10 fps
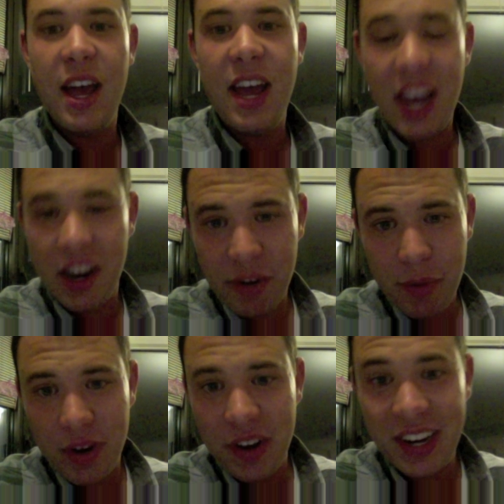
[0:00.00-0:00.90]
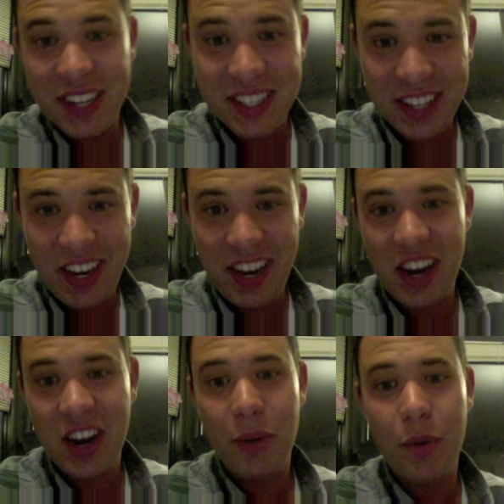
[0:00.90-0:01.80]
Hey everyone, it's Lee
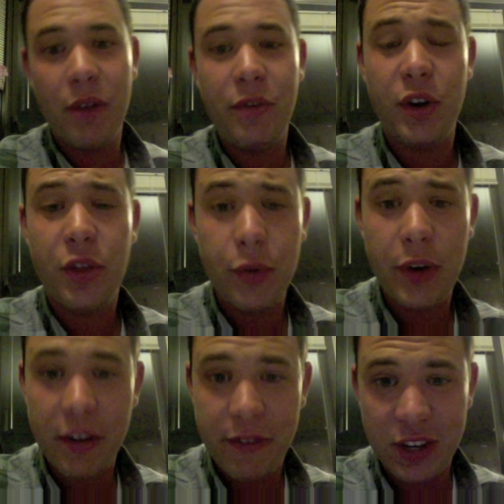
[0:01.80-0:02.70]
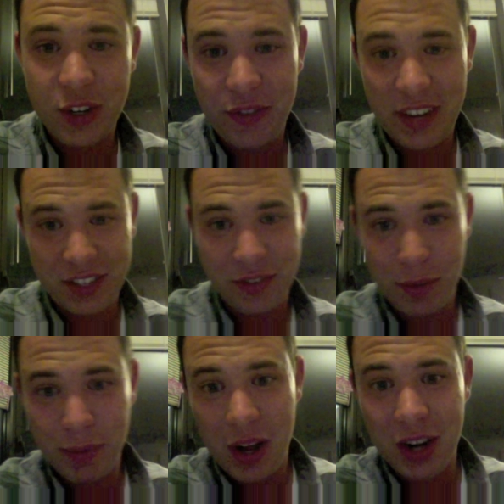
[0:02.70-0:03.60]
here, one of your three official festival
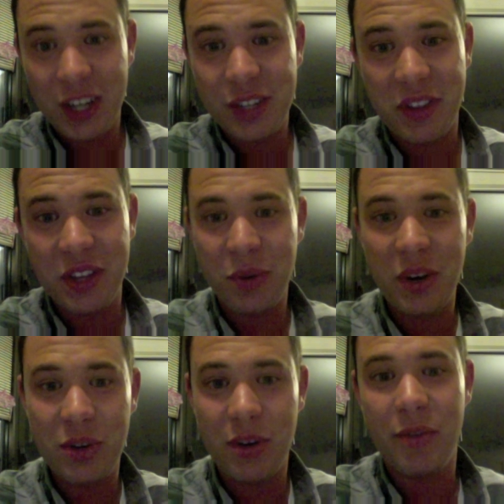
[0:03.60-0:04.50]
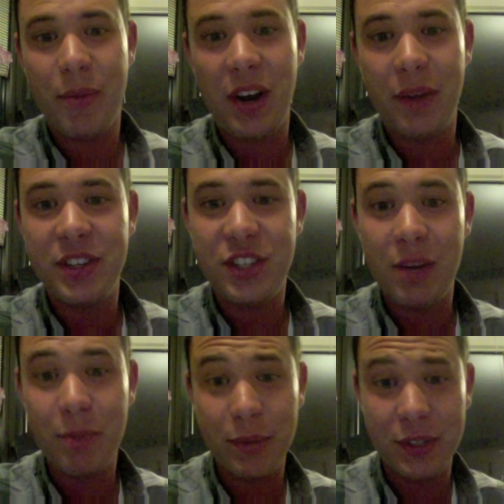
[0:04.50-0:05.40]
bloggers for the 2012 Imani Winds
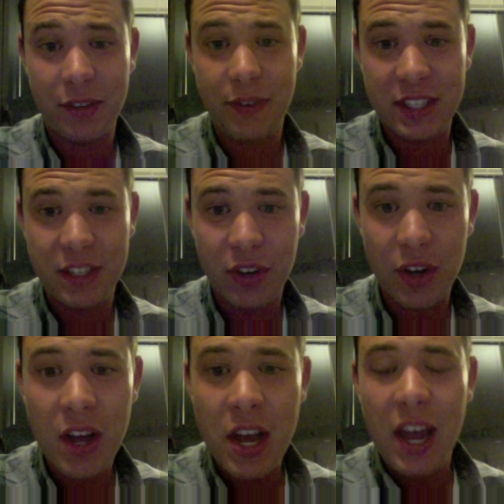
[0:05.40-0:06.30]
Chamber Music Festival,